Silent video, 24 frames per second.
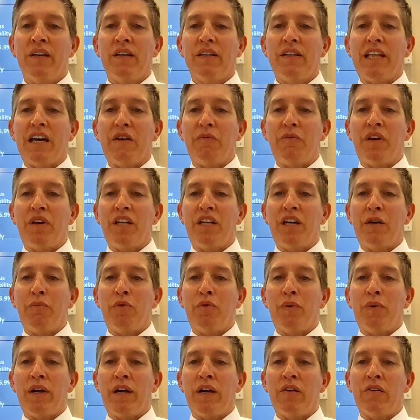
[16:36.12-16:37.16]
That made up
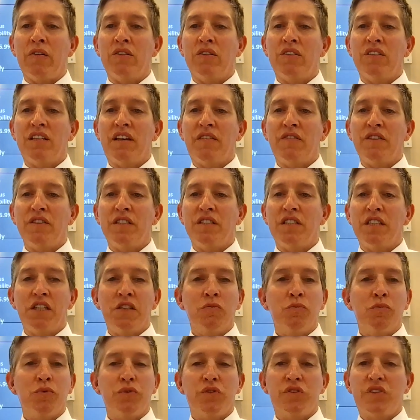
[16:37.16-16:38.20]
around
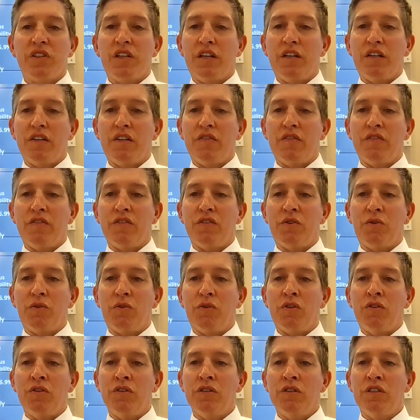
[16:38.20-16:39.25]
17% of the
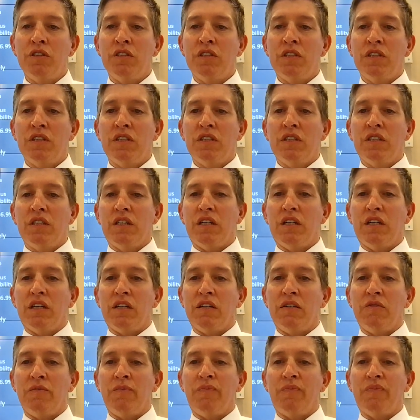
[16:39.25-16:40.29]
total.
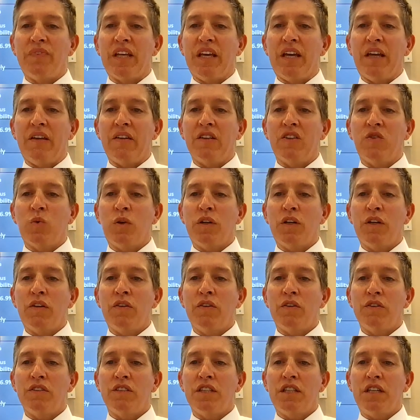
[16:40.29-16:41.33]
And the
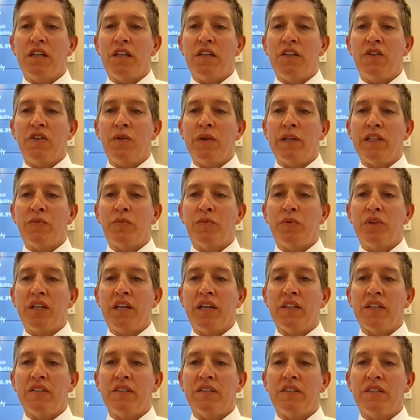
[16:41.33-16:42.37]
2013
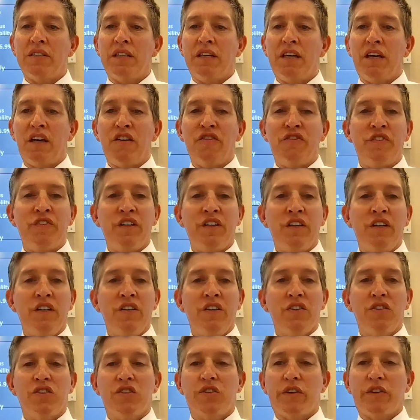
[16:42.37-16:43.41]
USPSTF
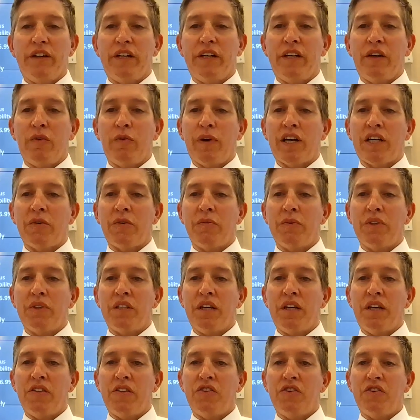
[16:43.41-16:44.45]
screening
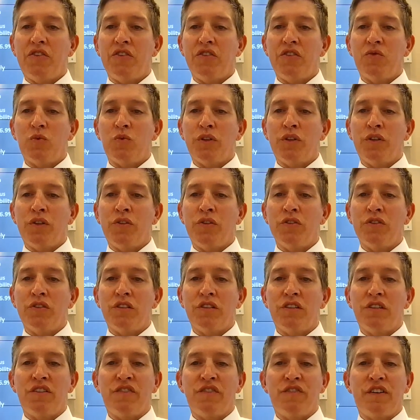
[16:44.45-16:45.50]
recommendations were used
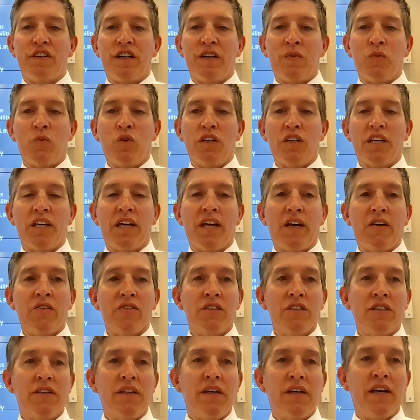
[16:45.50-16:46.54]
to define what
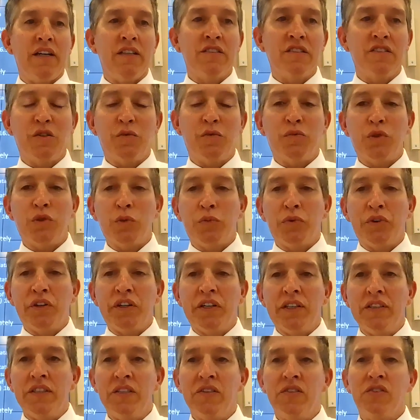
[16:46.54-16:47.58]
counted as
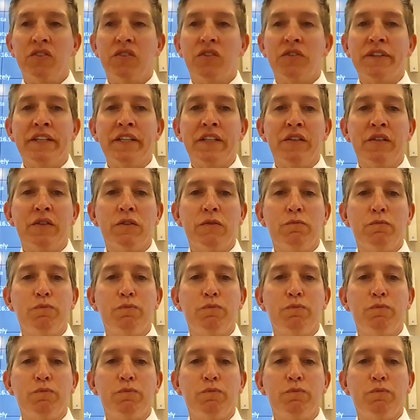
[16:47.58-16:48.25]
appropriately screened.